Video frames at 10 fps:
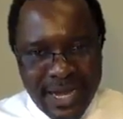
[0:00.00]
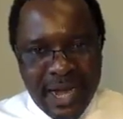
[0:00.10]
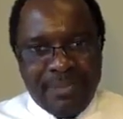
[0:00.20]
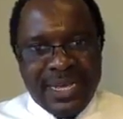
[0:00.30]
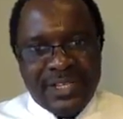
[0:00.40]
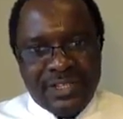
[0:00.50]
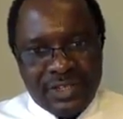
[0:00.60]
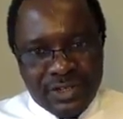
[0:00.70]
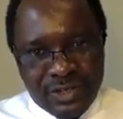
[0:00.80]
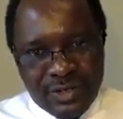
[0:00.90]
May God
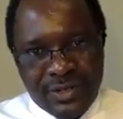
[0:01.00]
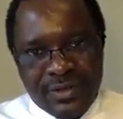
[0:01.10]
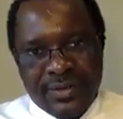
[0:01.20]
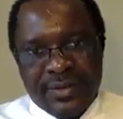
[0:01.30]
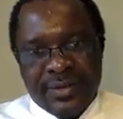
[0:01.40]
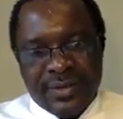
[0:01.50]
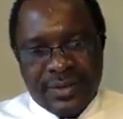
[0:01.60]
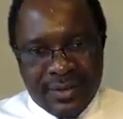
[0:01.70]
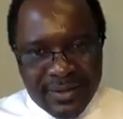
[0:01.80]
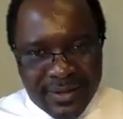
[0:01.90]
bless you.
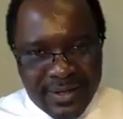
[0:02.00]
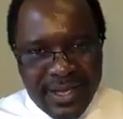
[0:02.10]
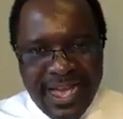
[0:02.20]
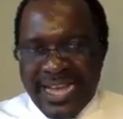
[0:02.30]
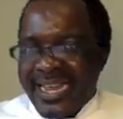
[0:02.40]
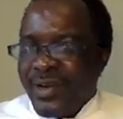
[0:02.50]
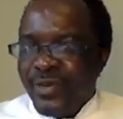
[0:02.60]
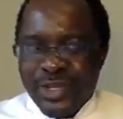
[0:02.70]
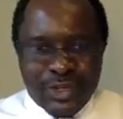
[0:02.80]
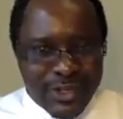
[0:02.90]
And
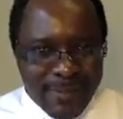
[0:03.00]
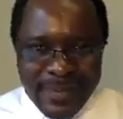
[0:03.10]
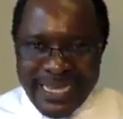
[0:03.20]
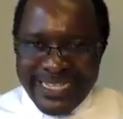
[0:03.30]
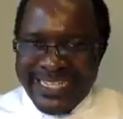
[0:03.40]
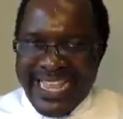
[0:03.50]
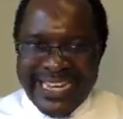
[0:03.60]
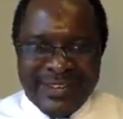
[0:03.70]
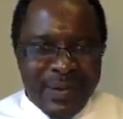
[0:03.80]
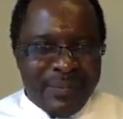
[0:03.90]
I wish you the best.
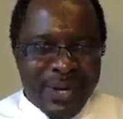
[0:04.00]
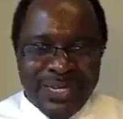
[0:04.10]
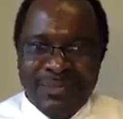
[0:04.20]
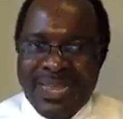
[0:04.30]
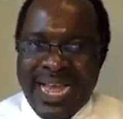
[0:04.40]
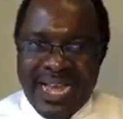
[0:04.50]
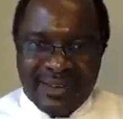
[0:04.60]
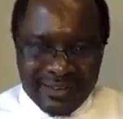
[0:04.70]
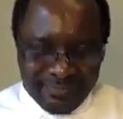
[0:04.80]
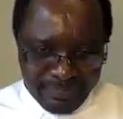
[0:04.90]
Let nobody be
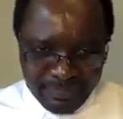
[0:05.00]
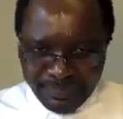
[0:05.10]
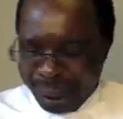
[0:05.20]
angry.